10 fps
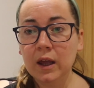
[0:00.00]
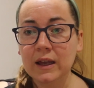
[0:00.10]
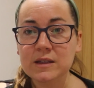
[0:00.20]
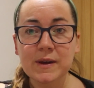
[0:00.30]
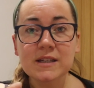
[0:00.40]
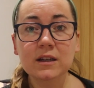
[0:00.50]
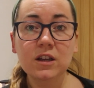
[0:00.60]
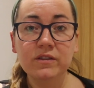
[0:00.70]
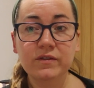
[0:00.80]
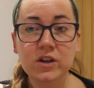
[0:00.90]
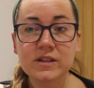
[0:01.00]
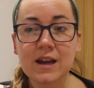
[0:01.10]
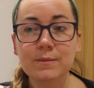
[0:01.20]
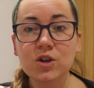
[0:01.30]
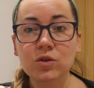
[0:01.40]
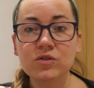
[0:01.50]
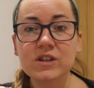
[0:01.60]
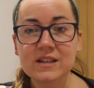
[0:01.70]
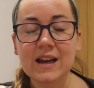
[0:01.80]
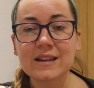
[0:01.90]
it's basically the first step to
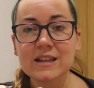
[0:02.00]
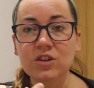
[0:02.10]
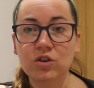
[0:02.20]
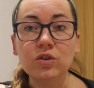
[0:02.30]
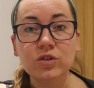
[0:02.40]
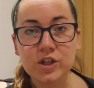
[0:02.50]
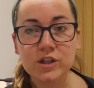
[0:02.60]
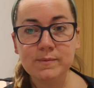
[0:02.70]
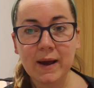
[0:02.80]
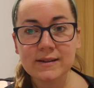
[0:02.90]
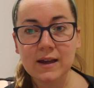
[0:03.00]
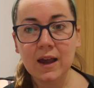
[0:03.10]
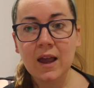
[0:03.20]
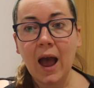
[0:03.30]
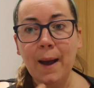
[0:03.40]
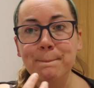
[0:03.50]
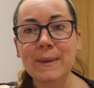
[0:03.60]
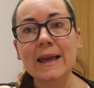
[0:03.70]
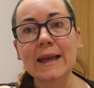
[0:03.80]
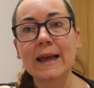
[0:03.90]
understanding your audience better and
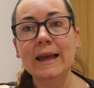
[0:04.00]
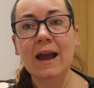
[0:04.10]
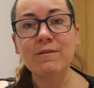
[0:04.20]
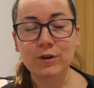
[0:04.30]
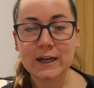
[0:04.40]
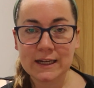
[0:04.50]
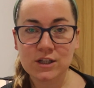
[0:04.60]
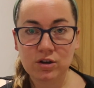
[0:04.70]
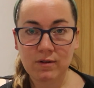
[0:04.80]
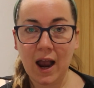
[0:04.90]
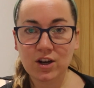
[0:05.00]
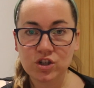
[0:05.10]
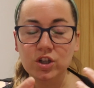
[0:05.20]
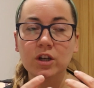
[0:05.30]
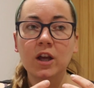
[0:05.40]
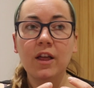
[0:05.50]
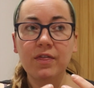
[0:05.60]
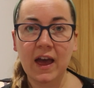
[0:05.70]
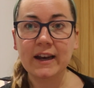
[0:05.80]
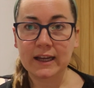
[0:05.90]
making every interaction
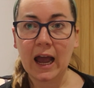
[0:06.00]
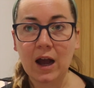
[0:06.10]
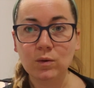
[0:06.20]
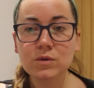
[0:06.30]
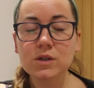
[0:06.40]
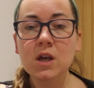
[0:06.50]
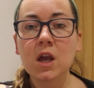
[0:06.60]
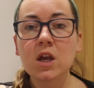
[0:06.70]
then count.